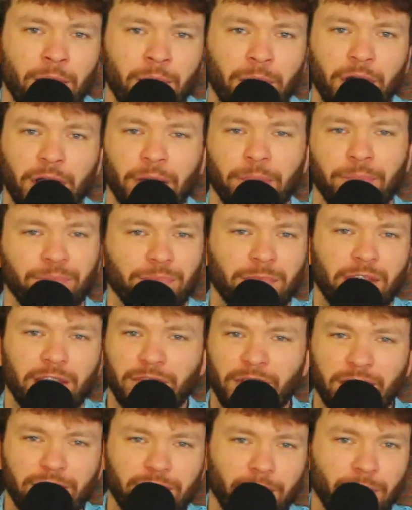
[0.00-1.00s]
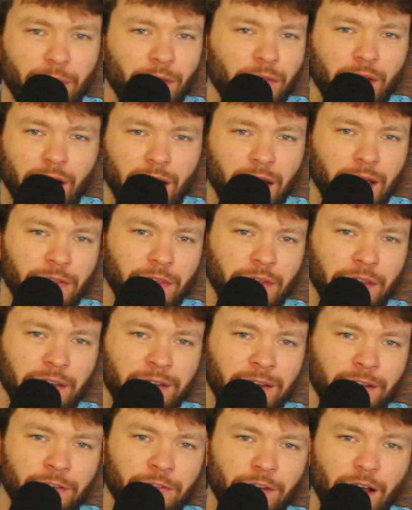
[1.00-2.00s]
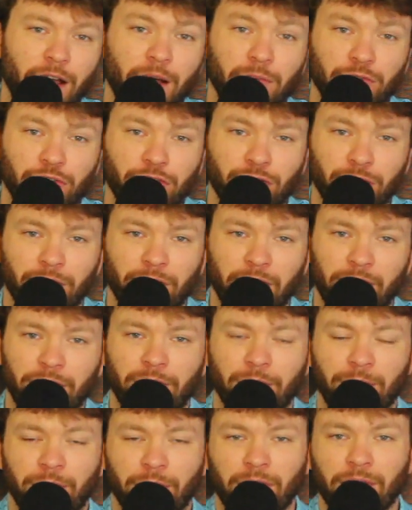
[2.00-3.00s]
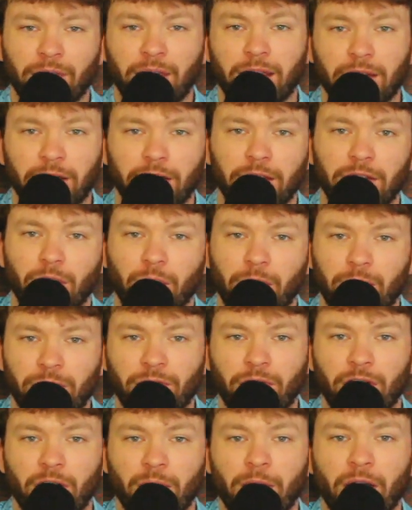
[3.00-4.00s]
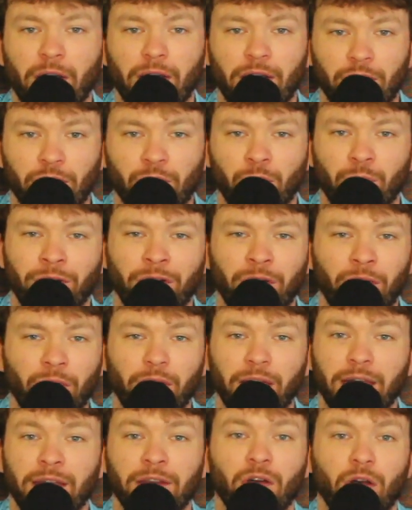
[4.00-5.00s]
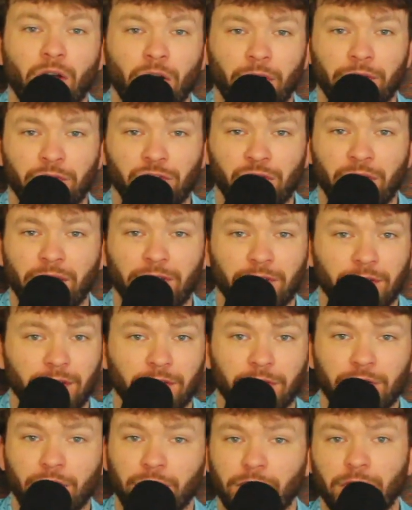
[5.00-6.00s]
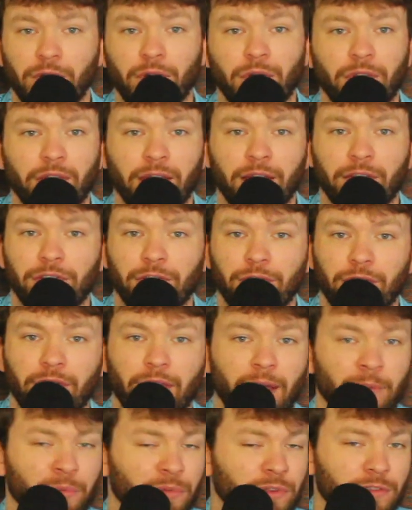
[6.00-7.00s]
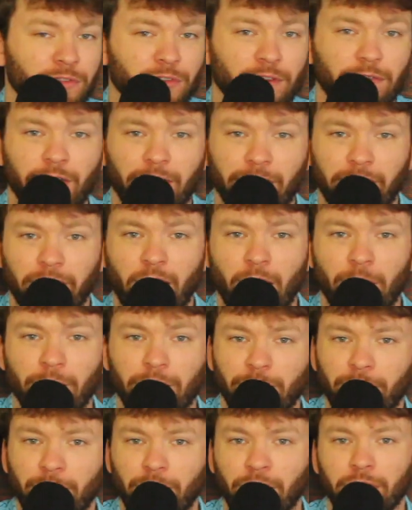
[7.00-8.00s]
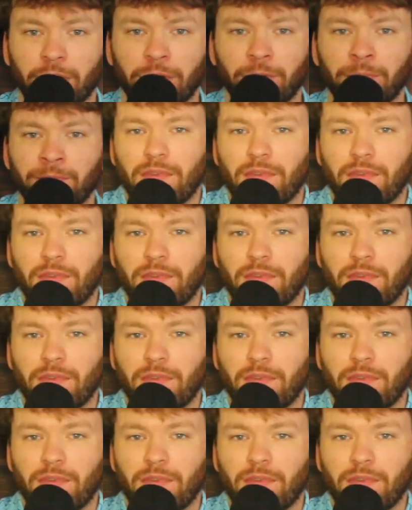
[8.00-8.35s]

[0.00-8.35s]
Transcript: But if that's something that I think of, I'm sure that's something that Nio has thought about as well and are addressing. So if you know the answer to that, please leave that in the comments below.